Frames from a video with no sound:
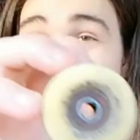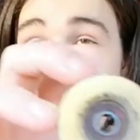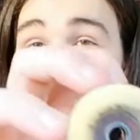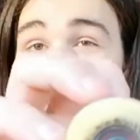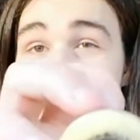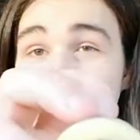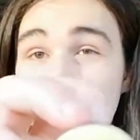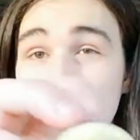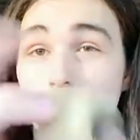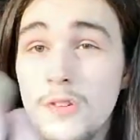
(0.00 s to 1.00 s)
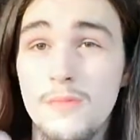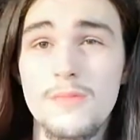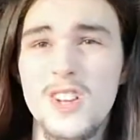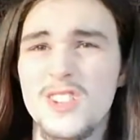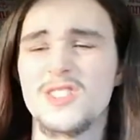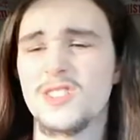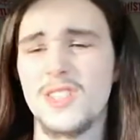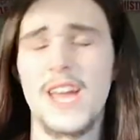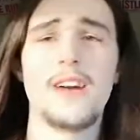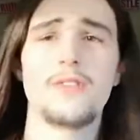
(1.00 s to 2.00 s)
out of the wheel, because you
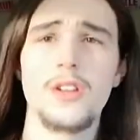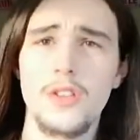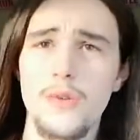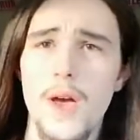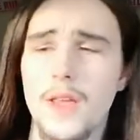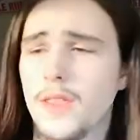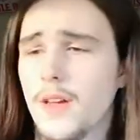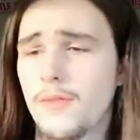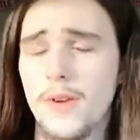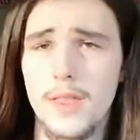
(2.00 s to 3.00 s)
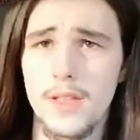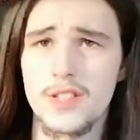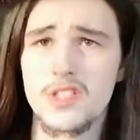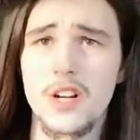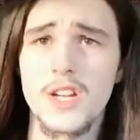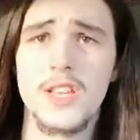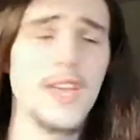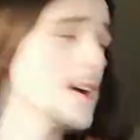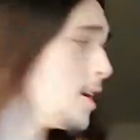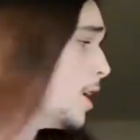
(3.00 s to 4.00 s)
can't really do anything with it stuck in
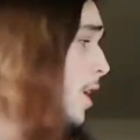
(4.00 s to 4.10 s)
there.